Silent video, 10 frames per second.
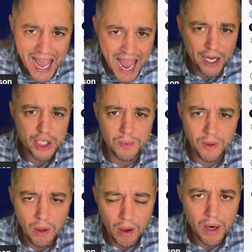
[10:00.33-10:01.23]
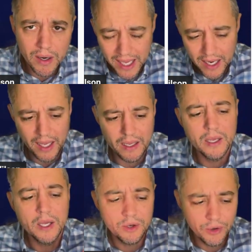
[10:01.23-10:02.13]
actual hard hitting
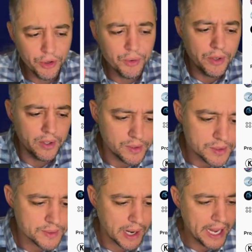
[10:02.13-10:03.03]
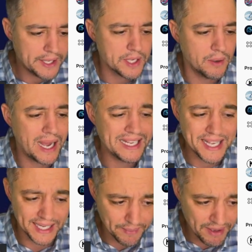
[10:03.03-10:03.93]
new news, right? So I
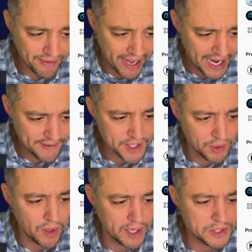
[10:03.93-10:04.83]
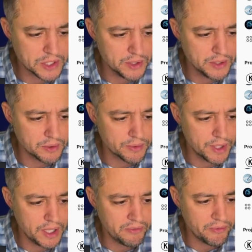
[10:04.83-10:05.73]
said, give me five. So one, two,
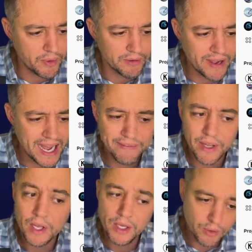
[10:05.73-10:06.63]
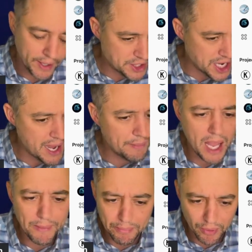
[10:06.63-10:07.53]
three, four, five. Great job.
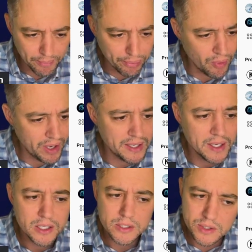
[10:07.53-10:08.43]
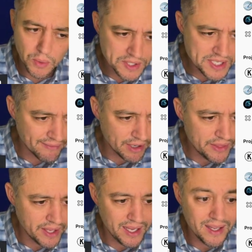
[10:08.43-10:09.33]
Gave me bullet point, sourced
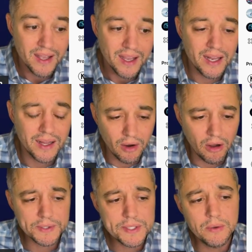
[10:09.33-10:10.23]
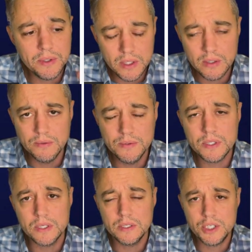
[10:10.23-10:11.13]
everything. And it also
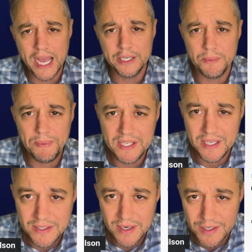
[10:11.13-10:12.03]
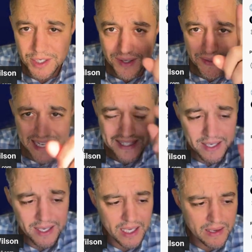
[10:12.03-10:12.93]
used chat GPT search. That's
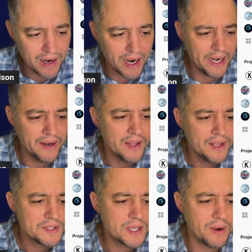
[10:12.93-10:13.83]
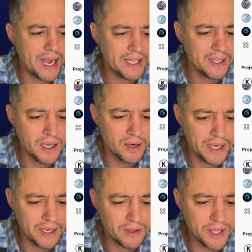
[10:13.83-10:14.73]
key. All right. So I can go
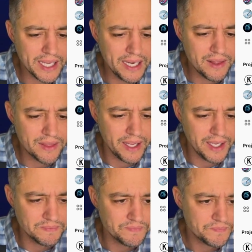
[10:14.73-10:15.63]
and click anything